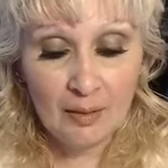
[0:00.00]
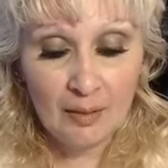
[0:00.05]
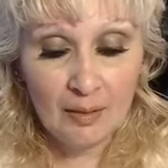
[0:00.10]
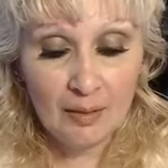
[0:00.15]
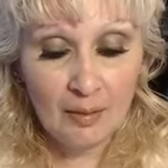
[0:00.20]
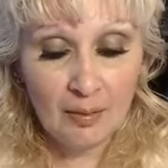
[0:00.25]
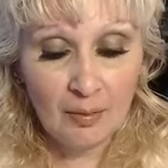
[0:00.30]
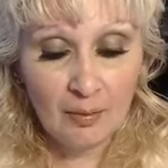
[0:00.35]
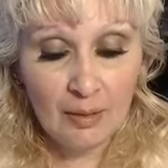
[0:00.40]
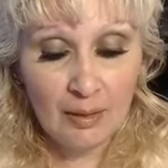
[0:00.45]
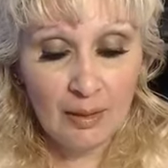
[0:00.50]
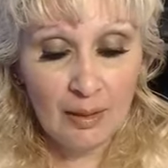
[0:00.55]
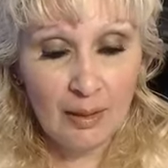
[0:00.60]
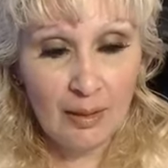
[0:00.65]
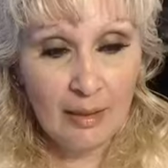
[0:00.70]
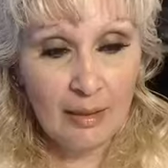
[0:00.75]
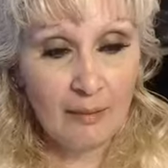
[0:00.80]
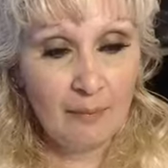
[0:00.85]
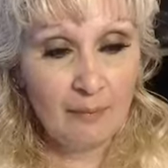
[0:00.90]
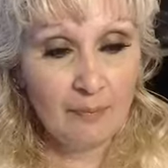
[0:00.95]

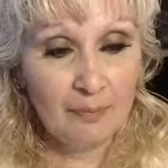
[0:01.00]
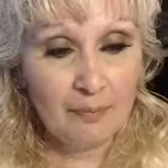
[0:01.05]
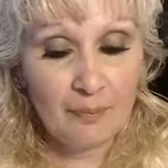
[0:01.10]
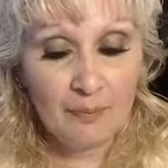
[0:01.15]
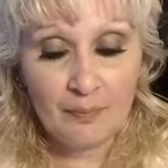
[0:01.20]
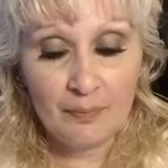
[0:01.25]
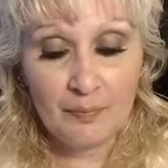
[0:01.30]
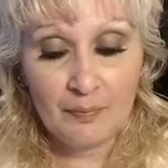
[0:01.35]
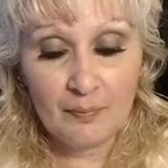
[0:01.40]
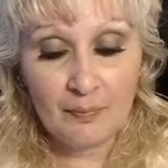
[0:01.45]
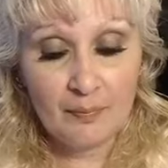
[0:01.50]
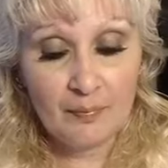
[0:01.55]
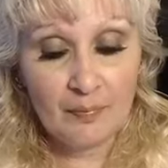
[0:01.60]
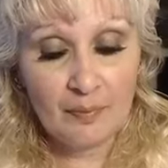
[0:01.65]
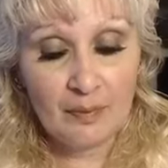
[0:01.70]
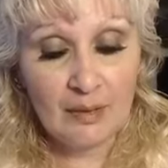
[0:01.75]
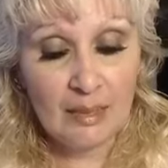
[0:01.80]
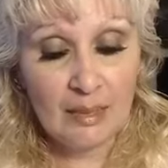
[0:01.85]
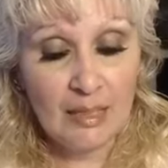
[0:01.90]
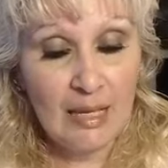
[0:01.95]
Okay.
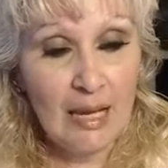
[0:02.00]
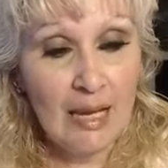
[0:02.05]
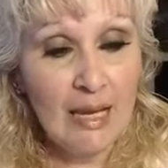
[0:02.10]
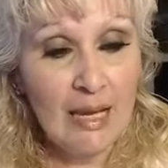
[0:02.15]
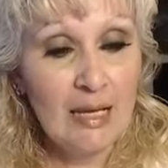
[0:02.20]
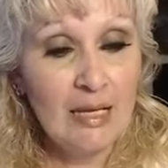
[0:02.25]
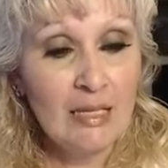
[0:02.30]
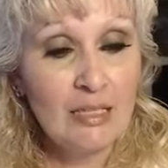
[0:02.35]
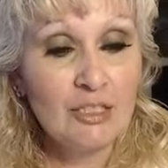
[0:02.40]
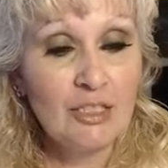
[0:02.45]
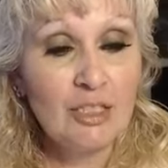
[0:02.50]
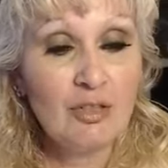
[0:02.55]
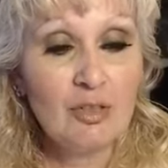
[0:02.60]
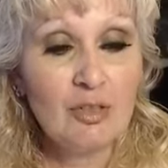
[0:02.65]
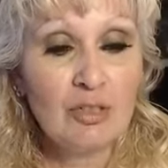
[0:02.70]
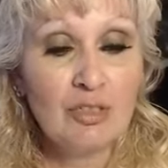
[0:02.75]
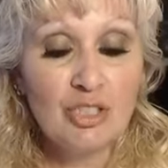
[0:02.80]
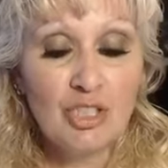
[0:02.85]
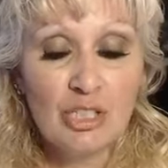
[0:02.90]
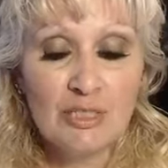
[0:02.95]
And you
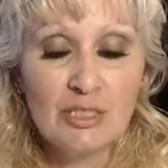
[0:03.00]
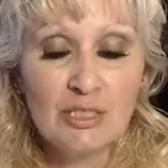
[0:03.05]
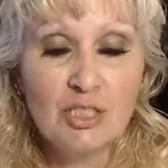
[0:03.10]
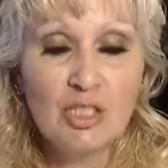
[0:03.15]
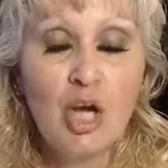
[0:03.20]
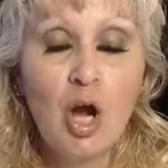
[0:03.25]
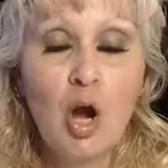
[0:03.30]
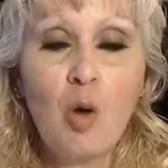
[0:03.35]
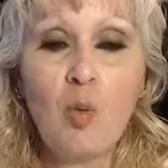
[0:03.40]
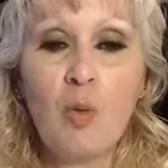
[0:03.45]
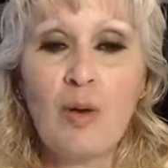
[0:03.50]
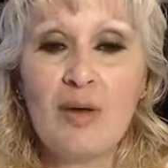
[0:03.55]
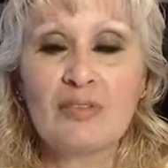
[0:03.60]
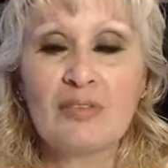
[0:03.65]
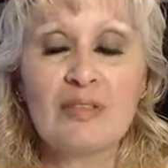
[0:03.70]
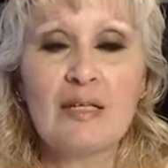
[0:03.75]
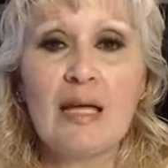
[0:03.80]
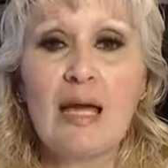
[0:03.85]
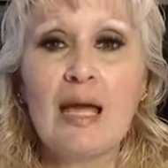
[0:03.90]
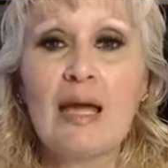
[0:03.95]
can just go with
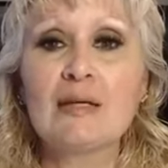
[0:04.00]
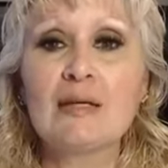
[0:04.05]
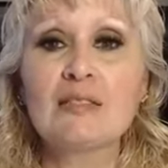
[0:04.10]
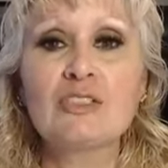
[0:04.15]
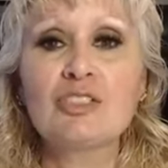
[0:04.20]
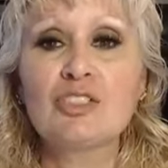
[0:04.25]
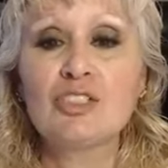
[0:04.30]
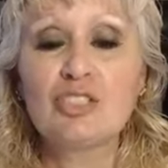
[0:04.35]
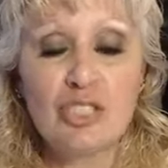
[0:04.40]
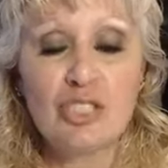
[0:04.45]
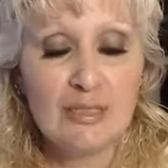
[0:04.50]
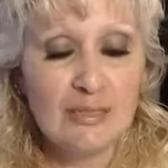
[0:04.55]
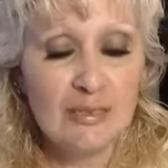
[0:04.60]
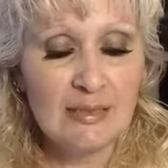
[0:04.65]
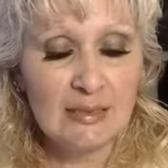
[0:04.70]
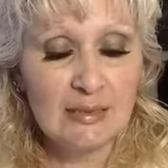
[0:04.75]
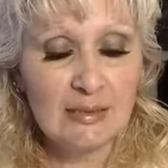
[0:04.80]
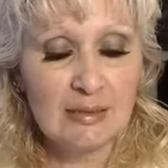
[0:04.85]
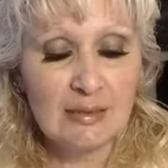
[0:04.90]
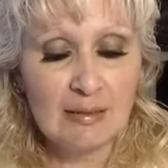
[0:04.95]
it and just
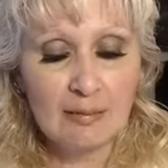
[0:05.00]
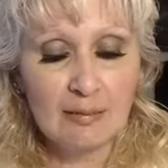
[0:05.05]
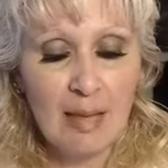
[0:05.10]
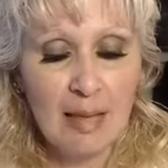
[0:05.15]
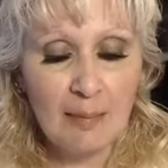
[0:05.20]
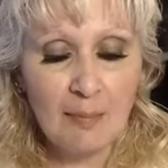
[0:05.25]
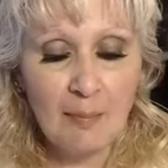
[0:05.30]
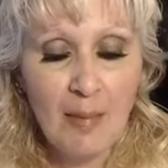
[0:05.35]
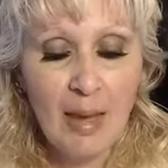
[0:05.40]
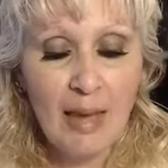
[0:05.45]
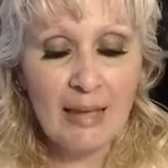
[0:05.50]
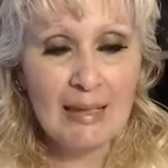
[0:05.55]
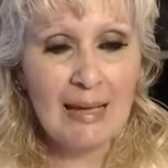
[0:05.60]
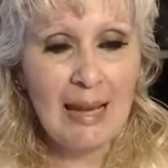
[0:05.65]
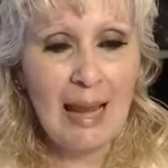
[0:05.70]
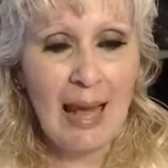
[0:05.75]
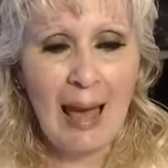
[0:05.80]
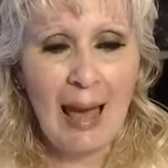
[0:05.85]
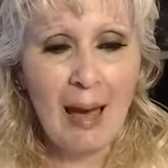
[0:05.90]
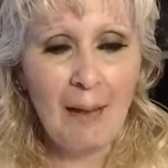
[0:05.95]
like make it
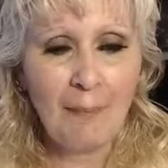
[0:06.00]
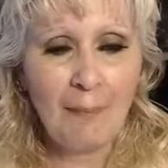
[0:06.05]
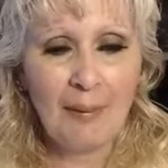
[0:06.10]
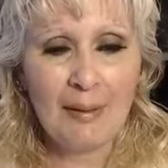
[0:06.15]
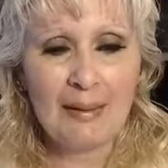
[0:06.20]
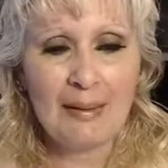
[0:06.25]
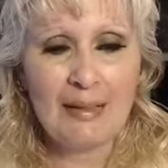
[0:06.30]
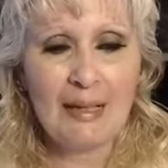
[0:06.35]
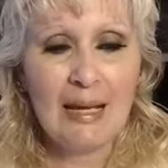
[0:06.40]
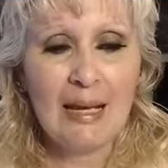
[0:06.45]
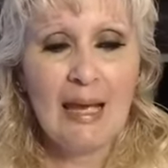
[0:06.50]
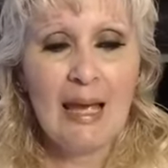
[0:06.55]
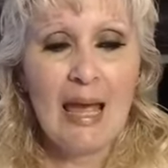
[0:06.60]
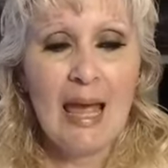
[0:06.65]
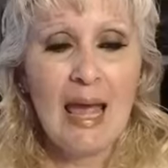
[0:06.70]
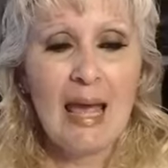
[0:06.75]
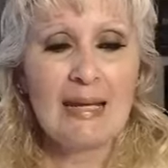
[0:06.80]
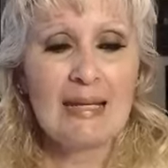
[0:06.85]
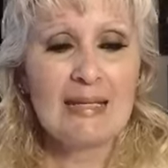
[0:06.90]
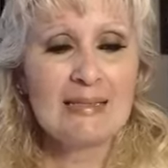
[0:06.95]
happen.
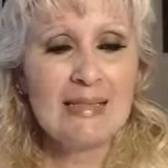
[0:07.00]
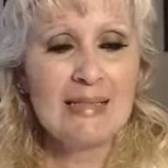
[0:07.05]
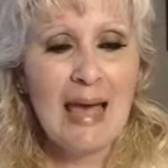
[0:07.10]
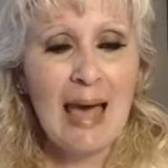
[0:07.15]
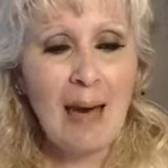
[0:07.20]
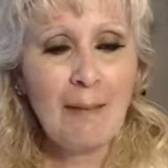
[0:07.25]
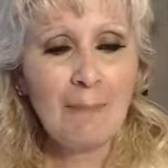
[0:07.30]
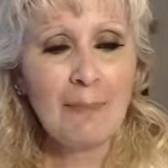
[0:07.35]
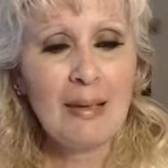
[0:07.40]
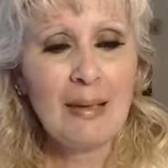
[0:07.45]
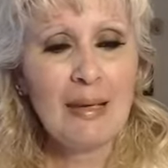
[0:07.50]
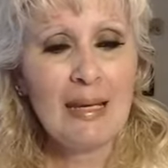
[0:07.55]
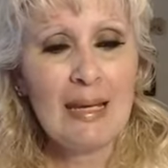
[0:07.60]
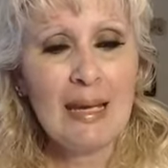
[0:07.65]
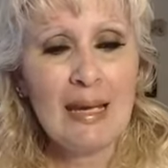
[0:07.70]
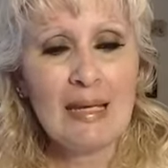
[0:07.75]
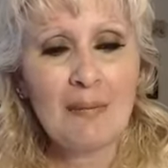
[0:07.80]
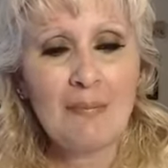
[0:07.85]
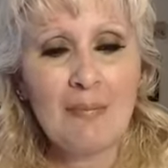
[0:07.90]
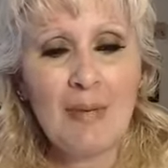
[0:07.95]
And it's happy
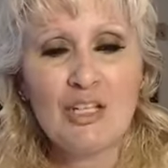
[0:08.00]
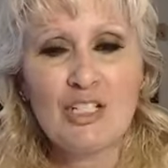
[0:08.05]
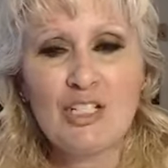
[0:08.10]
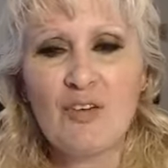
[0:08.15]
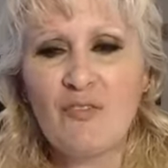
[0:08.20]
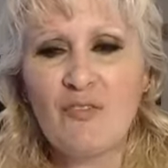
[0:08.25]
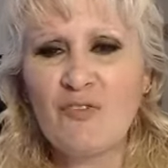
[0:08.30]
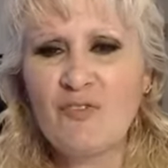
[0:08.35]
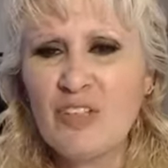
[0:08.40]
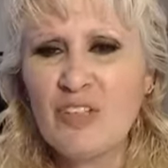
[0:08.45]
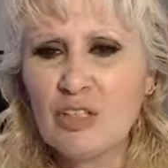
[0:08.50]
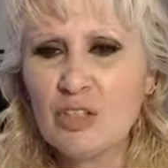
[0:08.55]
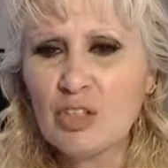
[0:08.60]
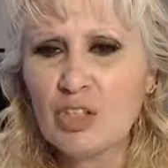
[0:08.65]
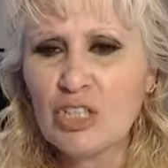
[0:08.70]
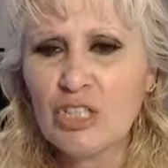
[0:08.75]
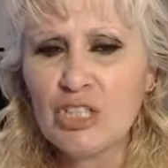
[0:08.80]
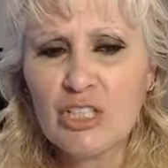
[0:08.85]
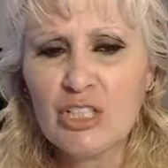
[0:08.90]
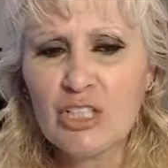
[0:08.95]
and it makes you feel
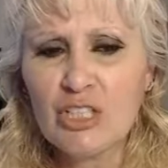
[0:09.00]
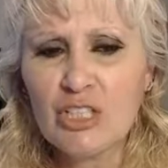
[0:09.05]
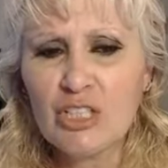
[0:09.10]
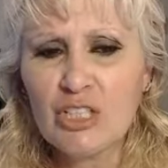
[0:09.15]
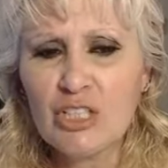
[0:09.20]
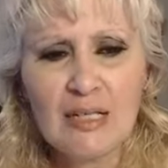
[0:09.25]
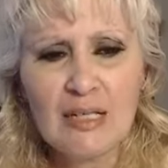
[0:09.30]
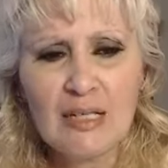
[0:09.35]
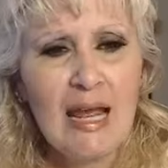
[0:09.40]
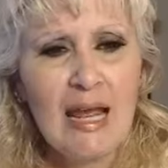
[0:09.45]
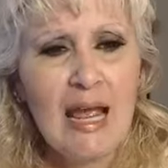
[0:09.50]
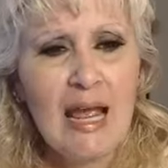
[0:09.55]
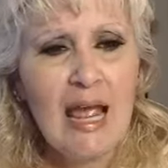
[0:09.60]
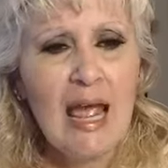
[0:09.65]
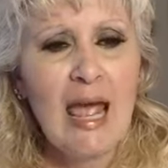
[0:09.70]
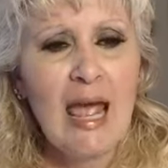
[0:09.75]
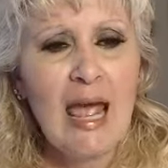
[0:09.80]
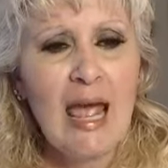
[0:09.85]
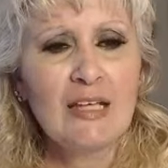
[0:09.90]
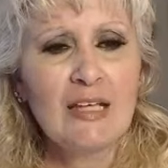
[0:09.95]
good.
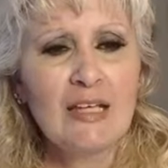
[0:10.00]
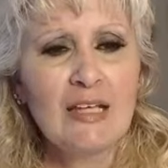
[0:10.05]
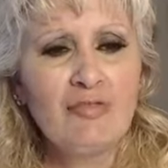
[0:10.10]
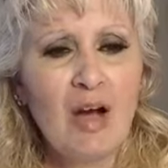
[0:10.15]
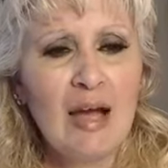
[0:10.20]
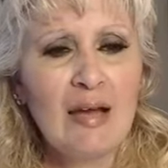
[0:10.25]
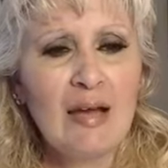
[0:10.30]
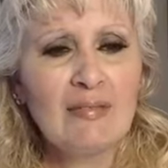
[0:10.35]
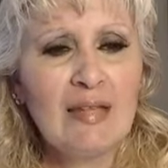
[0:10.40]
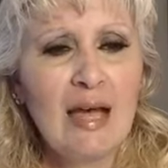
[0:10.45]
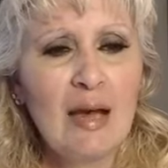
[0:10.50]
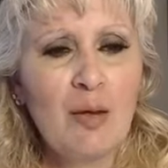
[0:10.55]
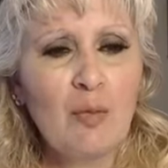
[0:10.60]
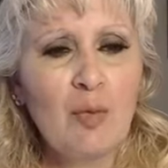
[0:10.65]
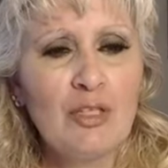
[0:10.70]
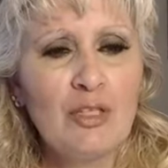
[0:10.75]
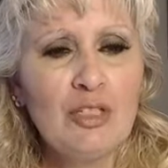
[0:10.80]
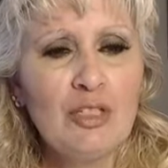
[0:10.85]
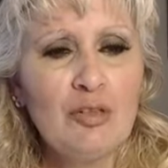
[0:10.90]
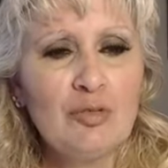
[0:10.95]
And you find that
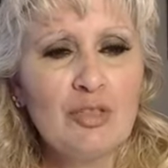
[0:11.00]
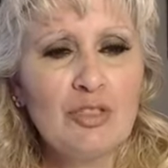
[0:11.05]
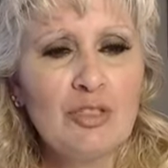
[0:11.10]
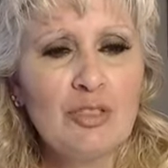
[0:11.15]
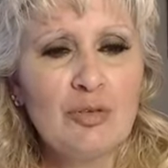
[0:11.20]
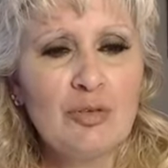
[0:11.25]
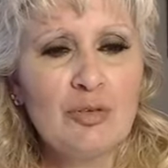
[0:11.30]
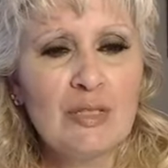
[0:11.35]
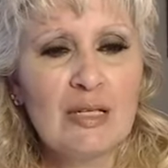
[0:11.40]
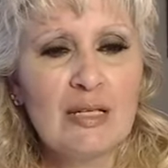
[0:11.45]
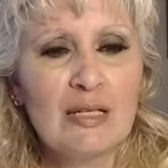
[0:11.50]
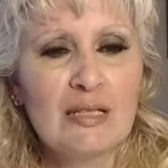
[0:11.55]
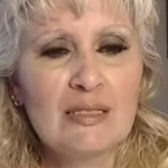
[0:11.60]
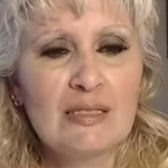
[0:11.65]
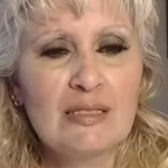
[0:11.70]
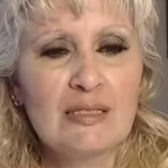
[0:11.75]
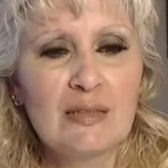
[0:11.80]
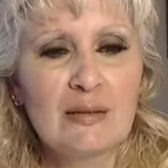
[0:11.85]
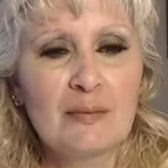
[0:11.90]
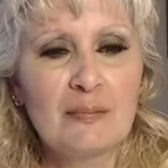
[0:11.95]
when you do this,